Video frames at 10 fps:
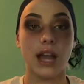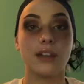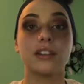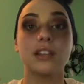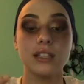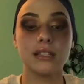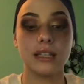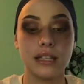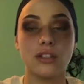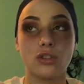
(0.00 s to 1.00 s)
Now that this
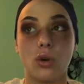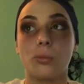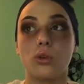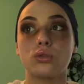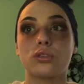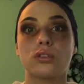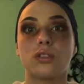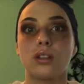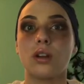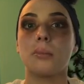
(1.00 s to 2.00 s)
is almost
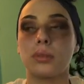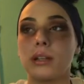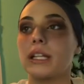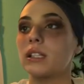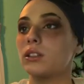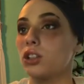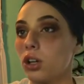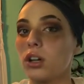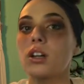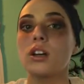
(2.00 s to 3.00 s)
the complete
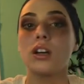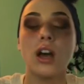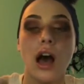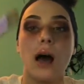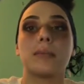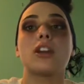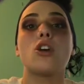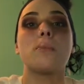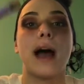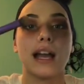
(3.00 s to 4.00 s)
look, I'm going to
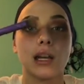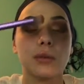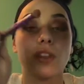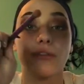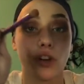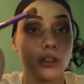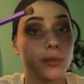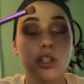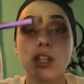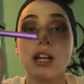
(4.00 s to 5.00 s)
go back in with the first
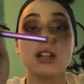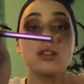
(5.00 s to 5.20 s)
brush that I